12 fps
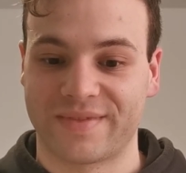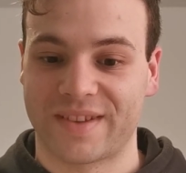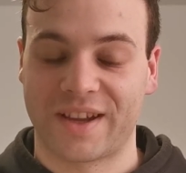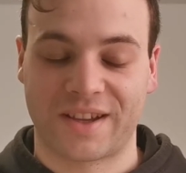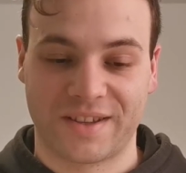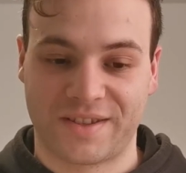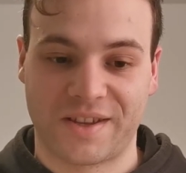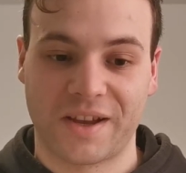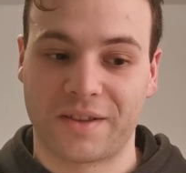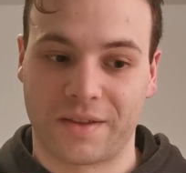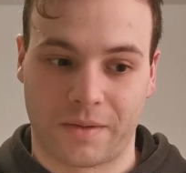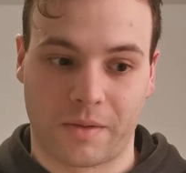I can
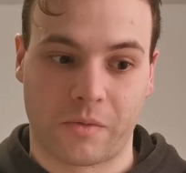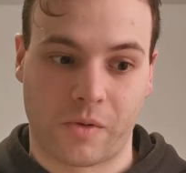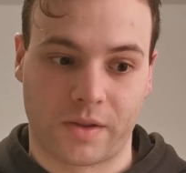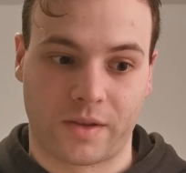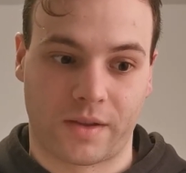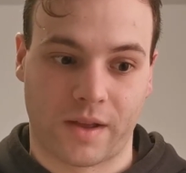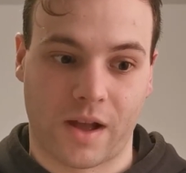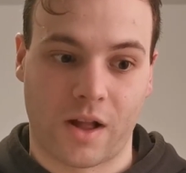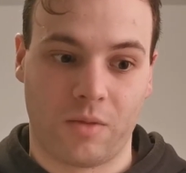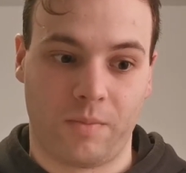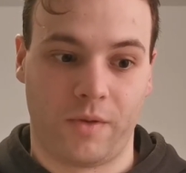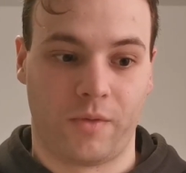say that
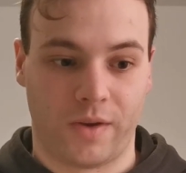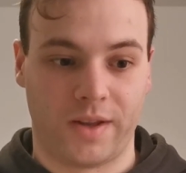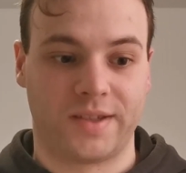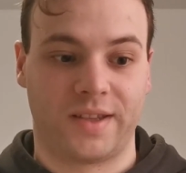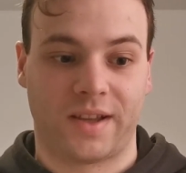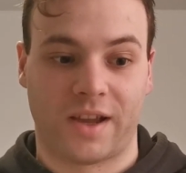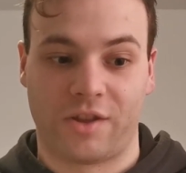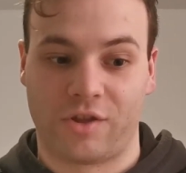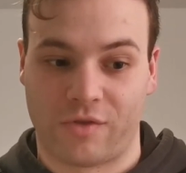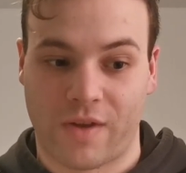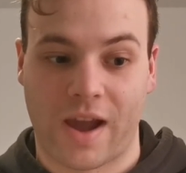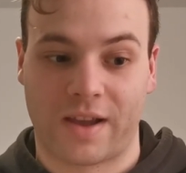I'll be releasing a
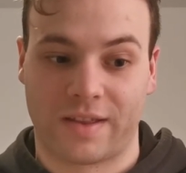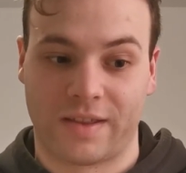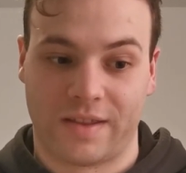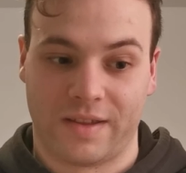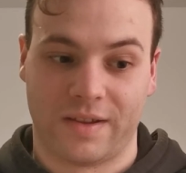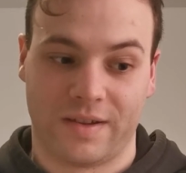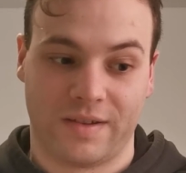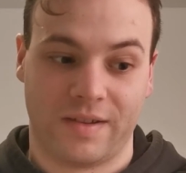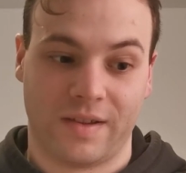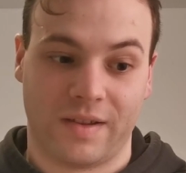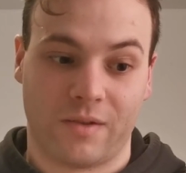track that